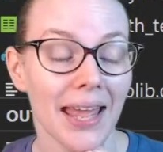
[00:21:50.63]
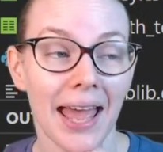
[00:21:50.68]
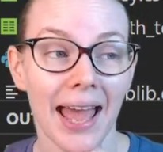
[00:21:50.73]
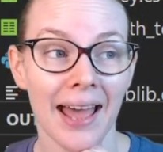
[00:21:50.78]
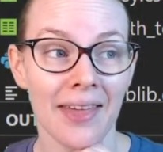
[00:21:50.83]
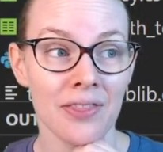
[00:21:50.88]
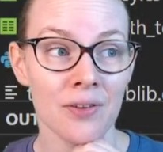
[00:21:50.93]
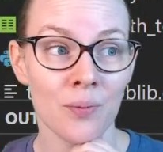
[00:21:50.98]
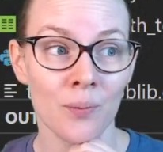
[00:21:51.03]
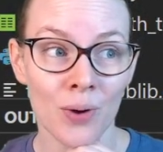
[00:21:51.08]

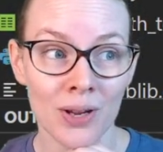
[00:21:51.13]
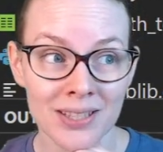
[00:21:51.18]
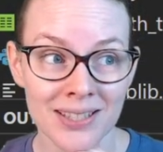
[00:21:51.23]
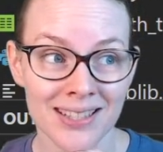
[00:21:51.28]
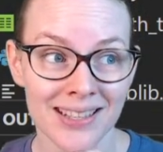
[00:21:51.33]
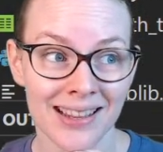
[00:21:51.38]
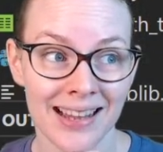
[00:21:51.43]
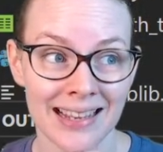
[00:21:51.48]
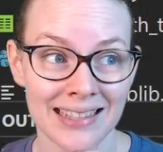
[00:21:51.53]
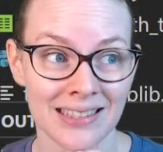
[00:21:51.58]
And then once the
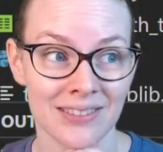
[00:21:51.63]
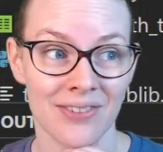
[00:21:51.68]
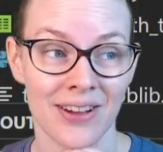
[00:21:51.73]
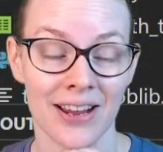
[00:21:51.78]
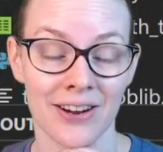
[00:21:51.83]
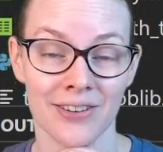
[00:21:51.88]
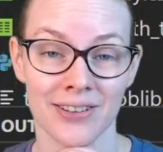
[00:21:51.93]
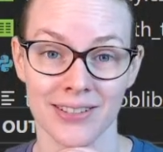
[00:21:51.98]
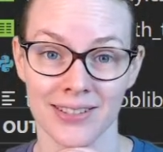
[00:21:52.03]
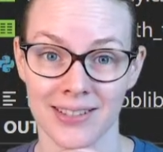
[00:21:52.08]

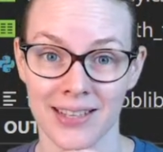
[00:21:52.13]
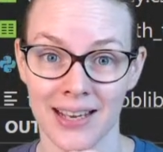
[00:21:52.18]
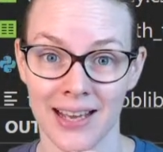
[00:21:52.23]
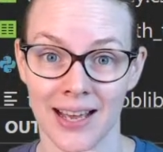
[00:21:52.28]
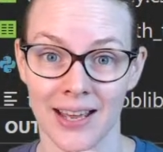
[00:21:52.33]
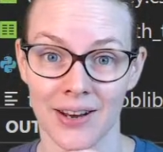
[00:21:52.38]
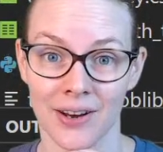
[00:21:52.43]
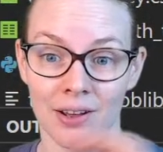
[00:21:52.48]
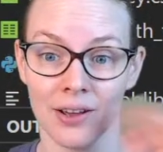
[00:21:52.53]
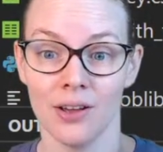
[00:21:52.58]
classifier is
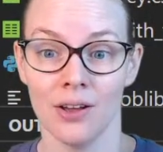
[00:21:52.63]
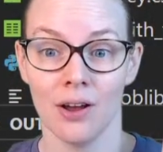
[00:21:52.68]
done,